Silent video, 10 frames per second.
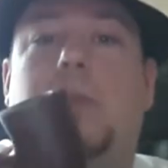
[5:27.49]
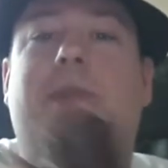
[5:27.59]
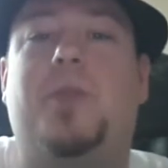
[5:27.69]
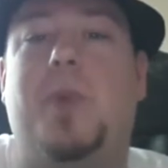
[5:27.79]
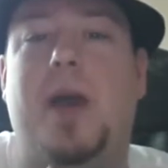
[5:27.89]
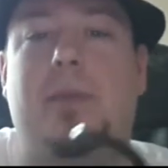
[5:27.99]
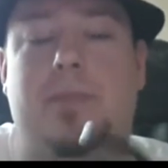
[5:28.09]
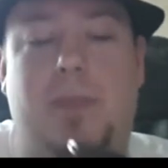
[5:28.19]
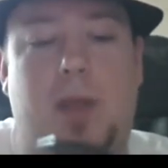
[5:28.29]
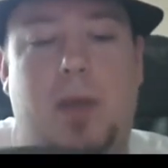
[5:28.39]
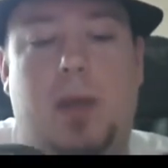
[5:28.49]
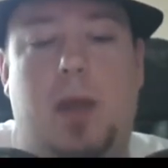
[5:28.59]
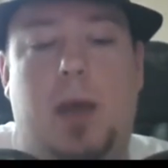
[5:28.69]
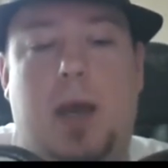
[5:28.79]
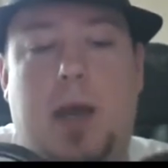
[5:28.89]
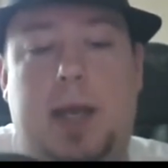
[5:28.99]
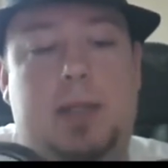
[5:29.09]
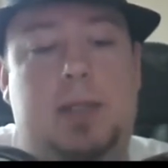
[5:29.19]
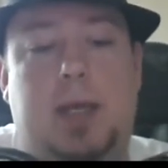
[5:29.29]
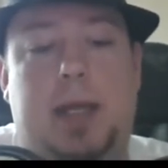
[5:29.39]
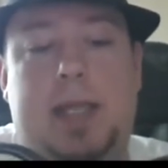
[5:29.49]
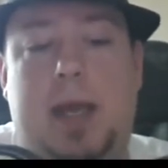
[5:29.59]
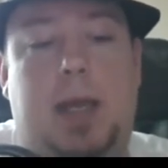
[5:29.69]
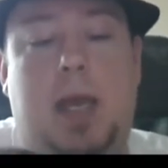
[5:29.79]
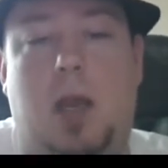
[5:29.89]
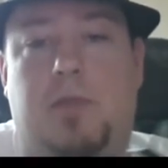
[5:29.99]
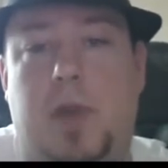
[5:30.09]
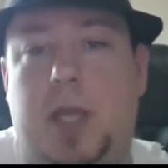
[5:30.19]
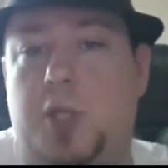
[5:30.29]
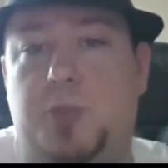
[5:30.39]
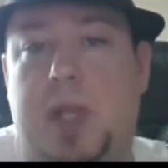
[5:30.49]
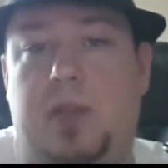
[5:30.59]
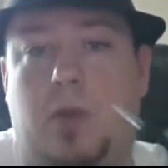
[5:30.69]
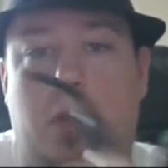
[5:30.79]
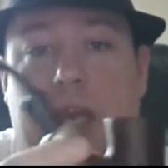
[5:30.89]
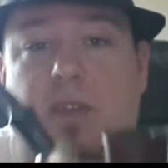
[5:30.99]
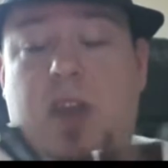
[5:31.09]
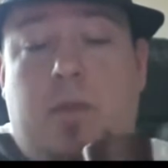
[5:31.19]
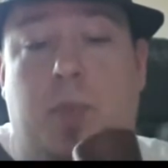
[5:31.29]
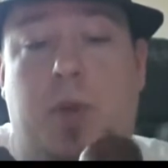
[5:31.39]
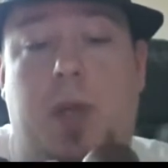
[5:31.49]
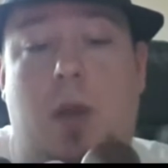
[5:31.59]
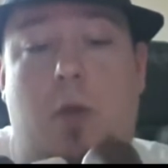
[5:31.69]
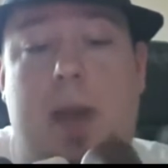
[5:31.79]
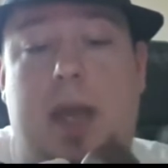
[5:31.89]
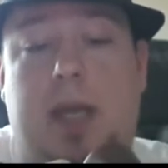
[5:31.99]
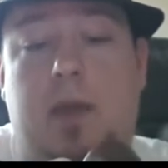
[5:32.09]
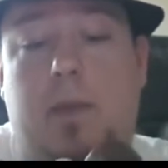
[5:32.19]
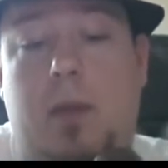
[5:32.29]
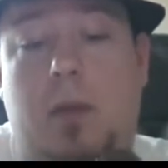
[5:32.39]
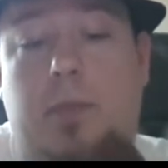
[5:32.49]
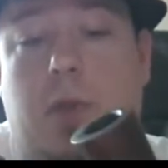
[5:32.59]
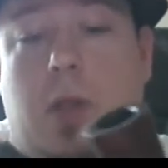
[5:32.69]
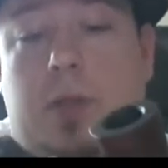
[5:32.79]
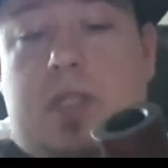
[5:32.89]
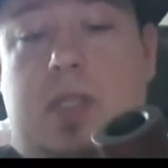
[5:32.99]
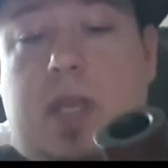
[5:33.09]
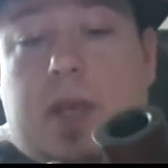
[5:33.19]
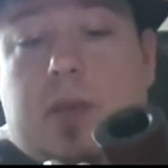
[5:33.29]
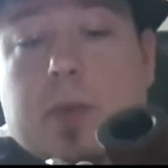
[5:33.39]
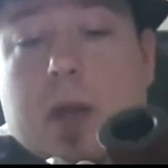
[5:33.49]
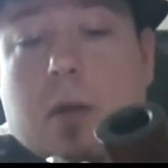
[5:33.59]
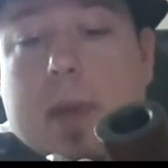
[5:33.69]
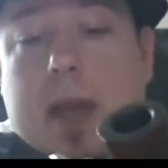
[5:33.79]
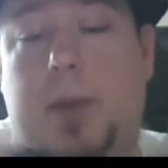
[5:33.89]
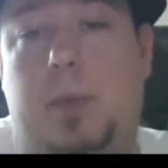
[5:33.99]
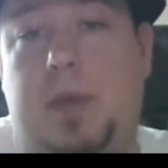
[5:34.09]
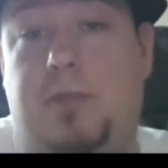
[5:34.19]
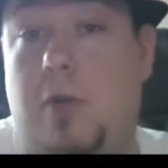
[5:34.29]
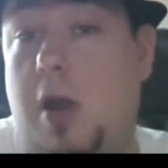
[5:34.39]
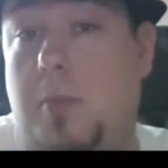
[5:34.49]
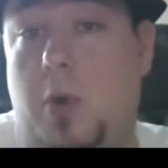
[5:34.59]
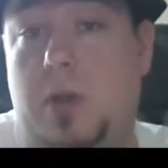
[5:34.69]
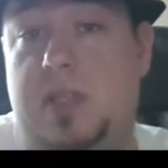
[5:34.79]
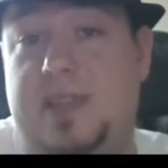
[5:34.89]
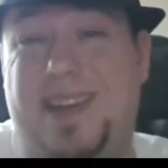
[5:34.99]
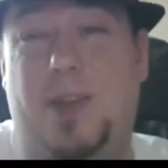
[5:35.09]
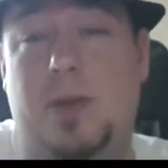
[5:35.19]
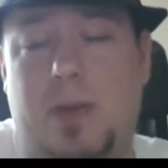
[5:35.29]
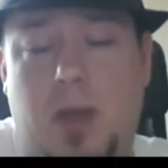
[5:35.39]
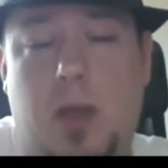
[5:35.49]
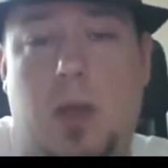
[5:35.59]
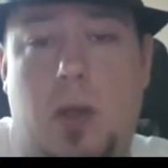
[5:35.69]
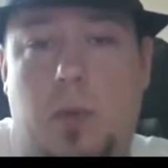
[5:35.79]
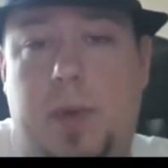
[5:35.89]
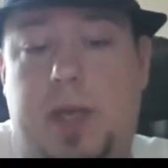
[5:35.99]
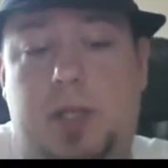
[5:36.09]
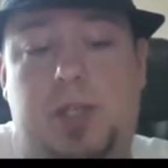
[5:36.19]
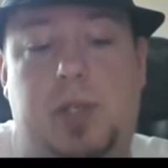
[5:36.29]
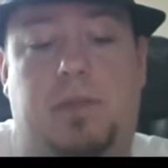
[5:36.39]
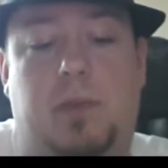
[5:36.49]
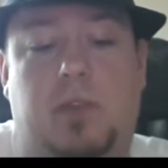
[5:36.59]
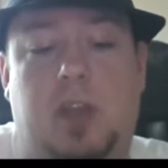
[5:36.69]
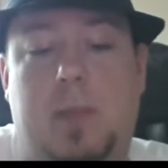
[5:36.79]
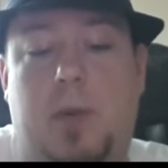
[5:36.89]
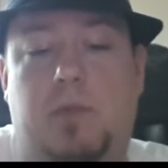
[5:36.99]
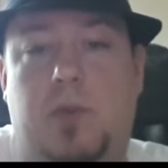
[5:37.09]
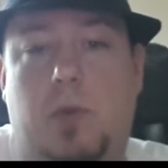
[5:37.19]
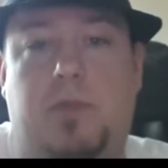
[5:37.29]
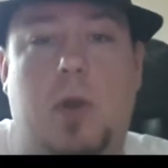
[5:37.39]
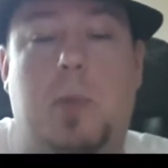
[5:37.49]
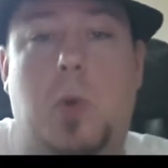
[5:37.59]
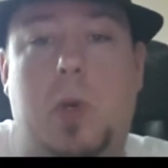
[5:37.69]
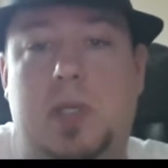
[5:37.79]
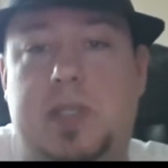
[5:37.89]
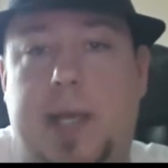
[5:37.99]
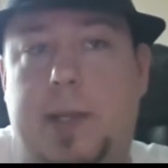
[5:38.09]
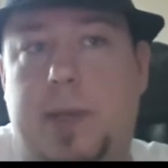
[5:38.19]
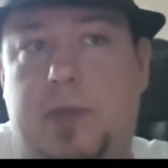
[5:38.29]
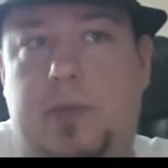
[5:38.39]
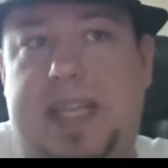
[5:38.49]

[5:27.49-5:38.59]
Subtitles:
this pipe. It's dedicated for English blends only. I've never put an aromatic in there. The closest thing to an aromatic would be Frogmorton Cellar, which, if you've seen my review on Frogmorton Cellar, is